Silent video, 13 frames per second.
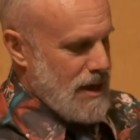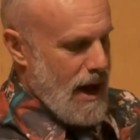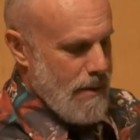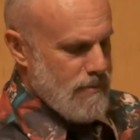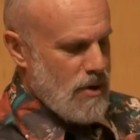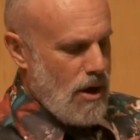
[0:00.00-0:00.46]

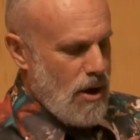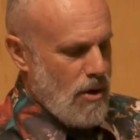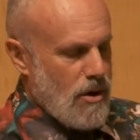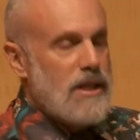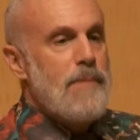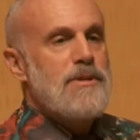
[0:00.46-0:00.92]
Um, oh,
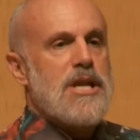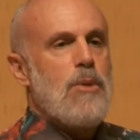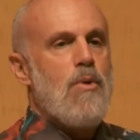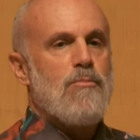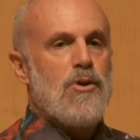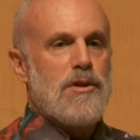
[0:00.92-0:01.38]
oh, let me say
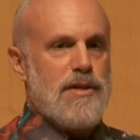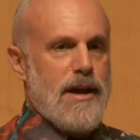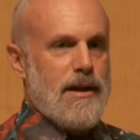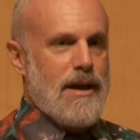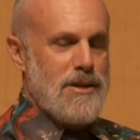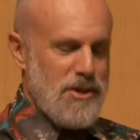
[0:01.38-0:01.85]
one more
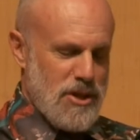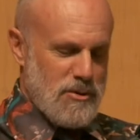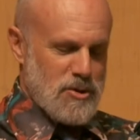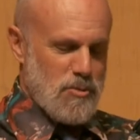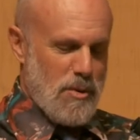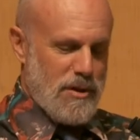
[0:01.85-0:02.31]
thing. I knew there
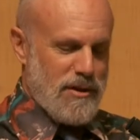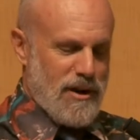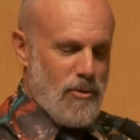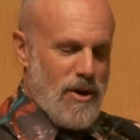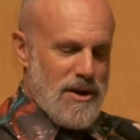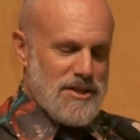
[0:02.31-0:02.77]
was one more thing
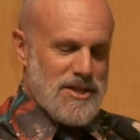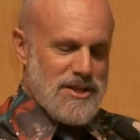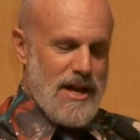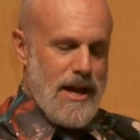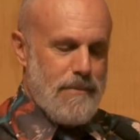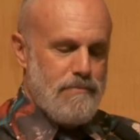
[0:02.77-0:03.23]
I wanted to
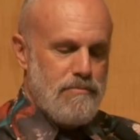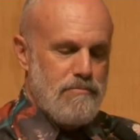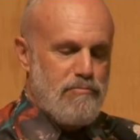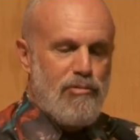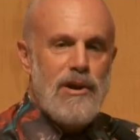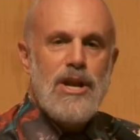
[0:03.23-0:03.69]
say.
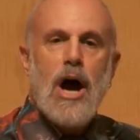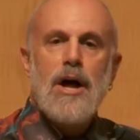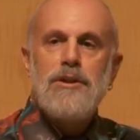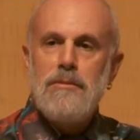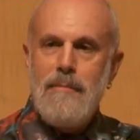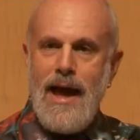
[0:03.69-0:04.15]
Print
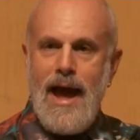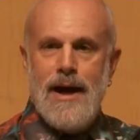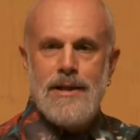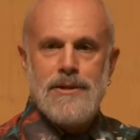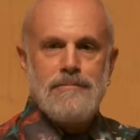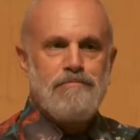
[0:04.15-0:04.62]
on
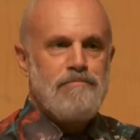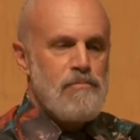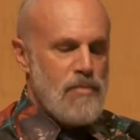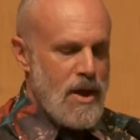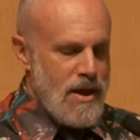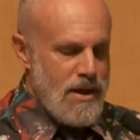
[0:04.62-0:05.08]
demand.
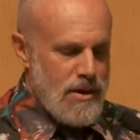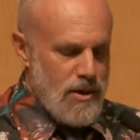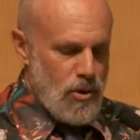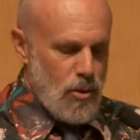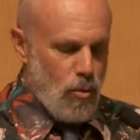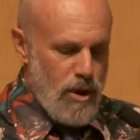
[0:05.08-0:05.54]

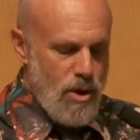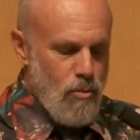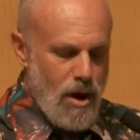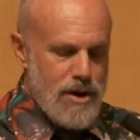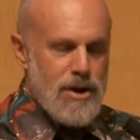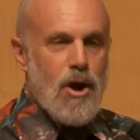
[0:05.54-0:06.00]
We
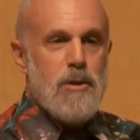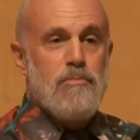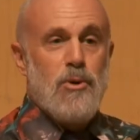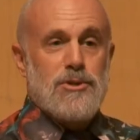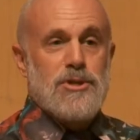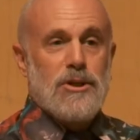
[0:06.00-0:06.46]
wanted our
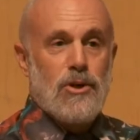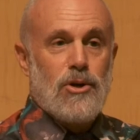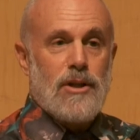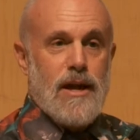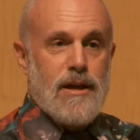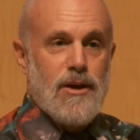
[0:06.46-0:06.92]
book to
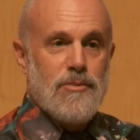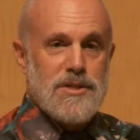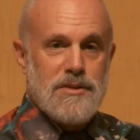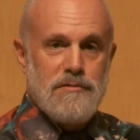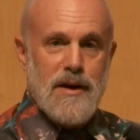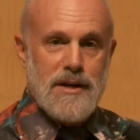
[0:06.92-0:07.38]
look like it
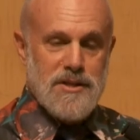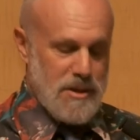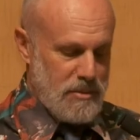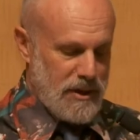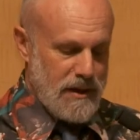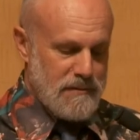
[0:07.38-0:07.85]
was a
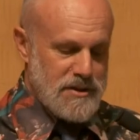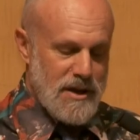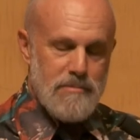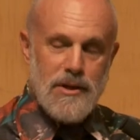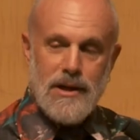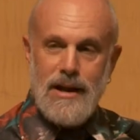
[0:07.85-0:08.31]
facsimile of
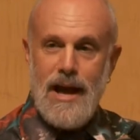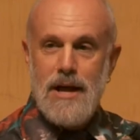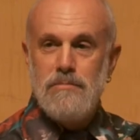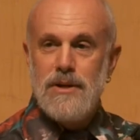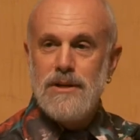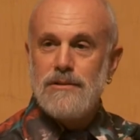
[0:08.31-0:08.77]
something that
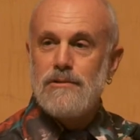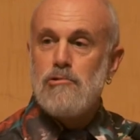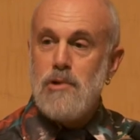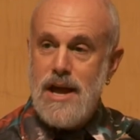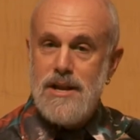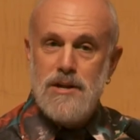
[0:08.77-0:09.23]
had been
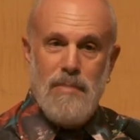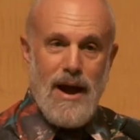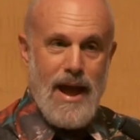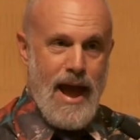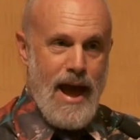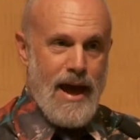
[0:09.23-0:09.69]
created
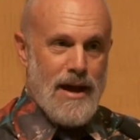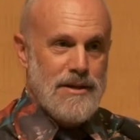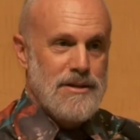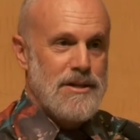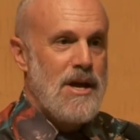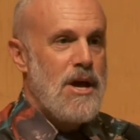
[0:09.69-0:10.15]
by hand.